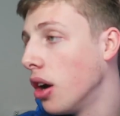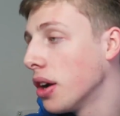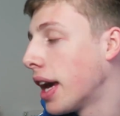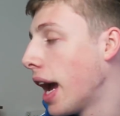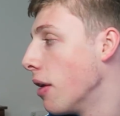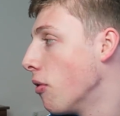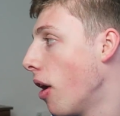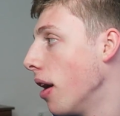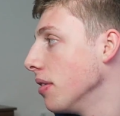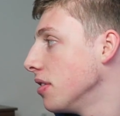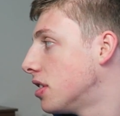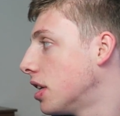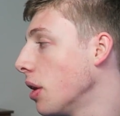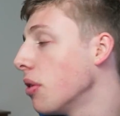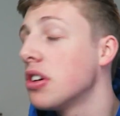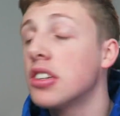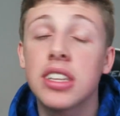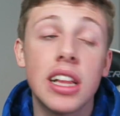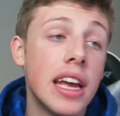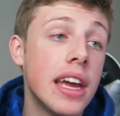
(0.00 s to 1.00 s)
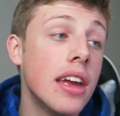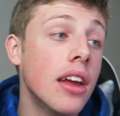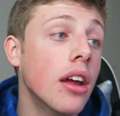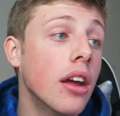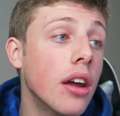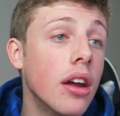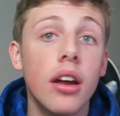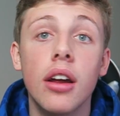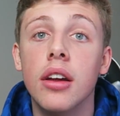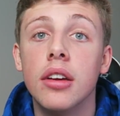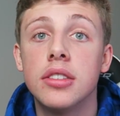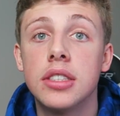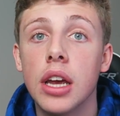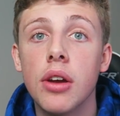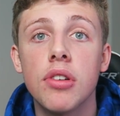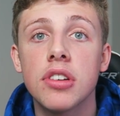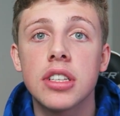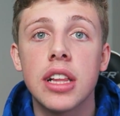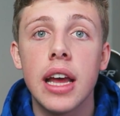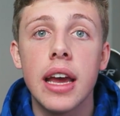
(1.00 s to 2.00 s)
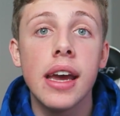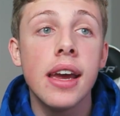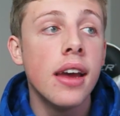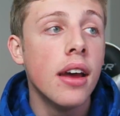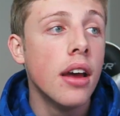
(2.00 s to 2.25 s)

Okay, right, seriously? Seriously?